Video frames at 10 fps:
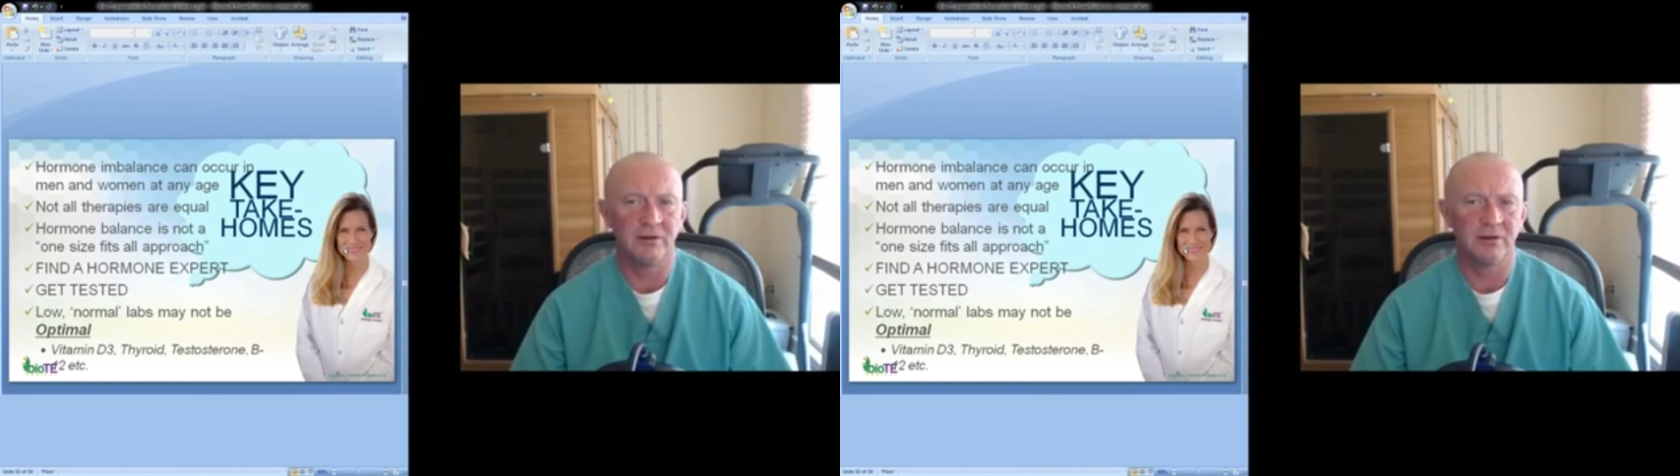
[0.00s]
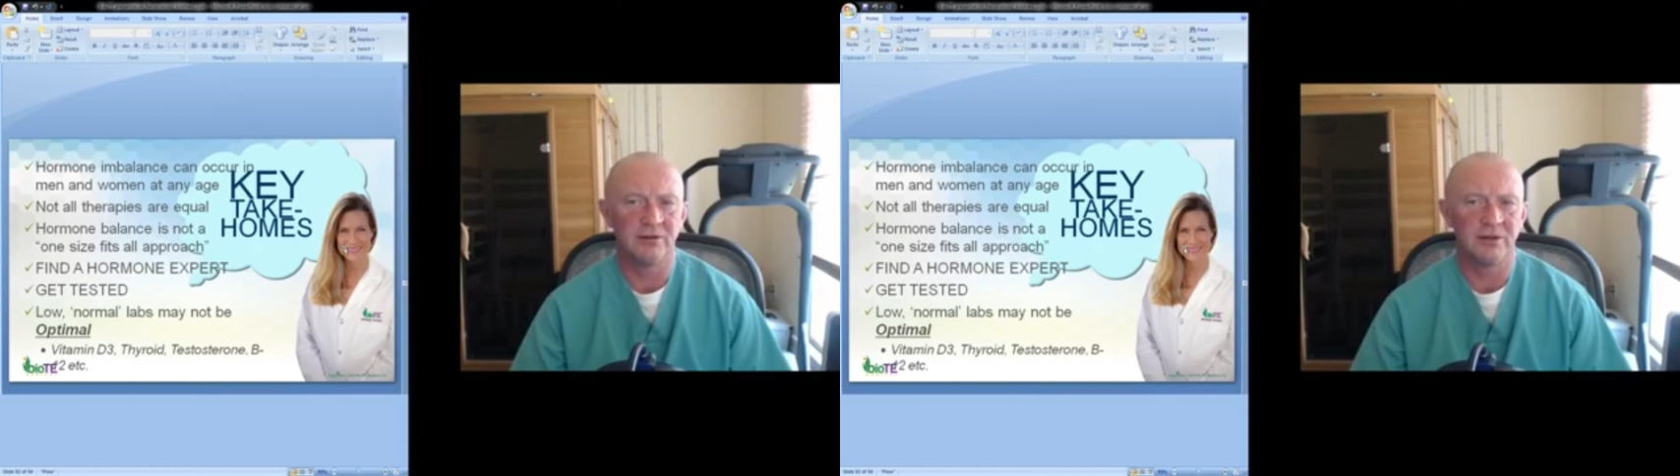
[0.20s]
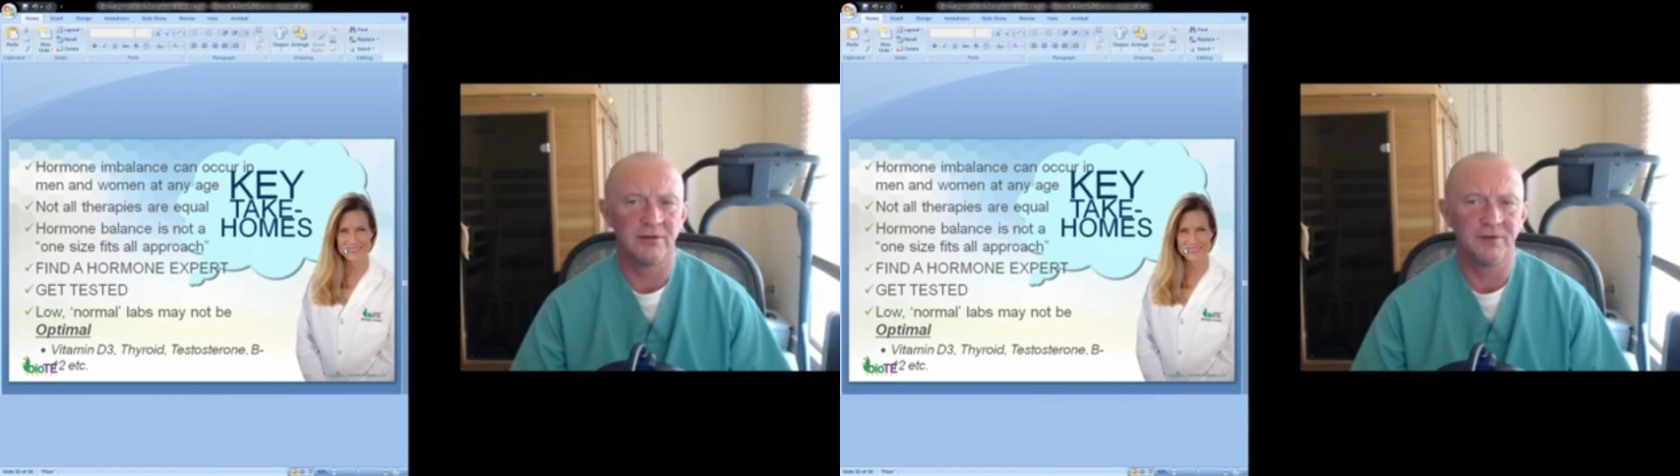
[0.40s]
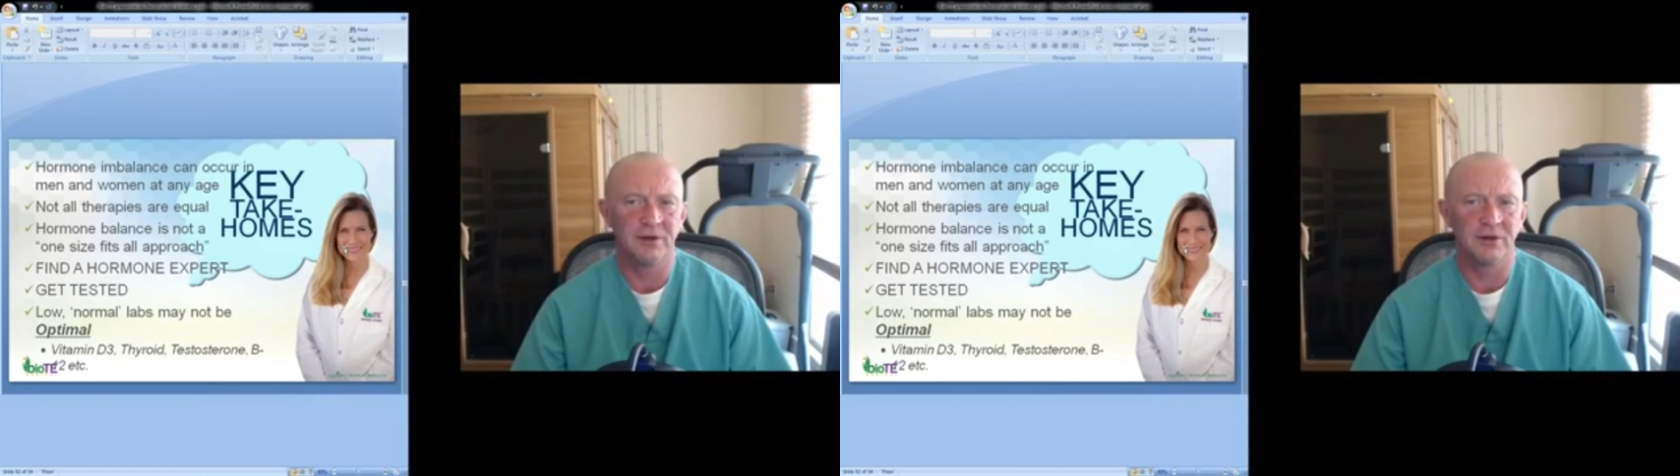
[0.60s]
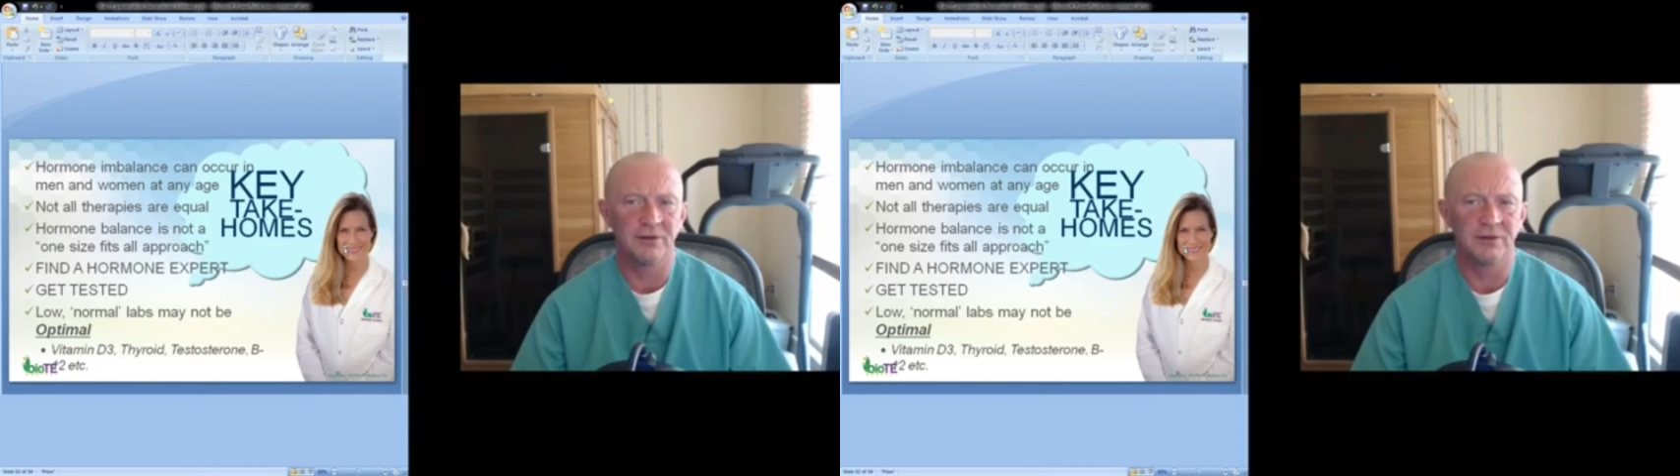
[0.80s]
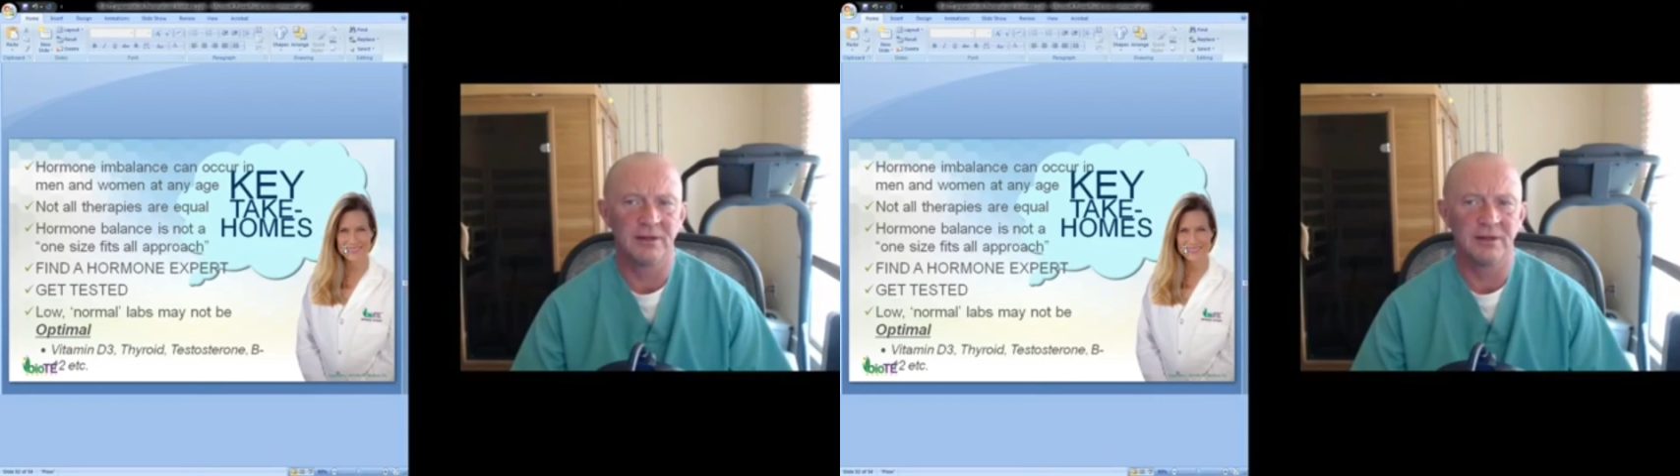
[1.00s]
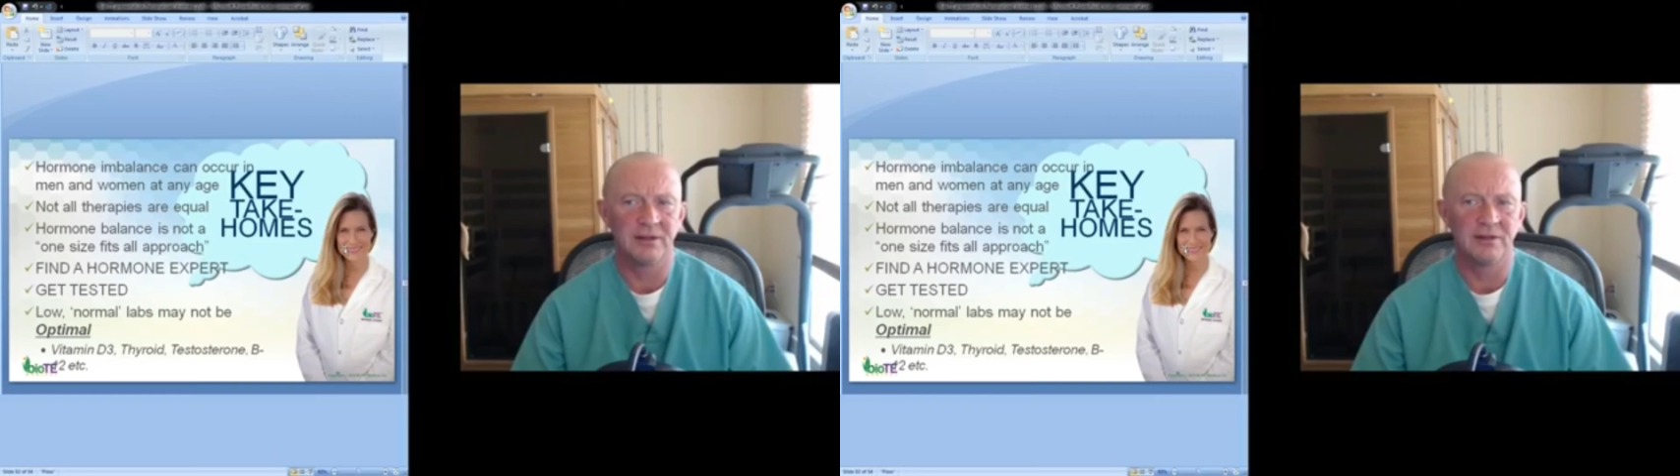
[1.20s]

they're difficult to,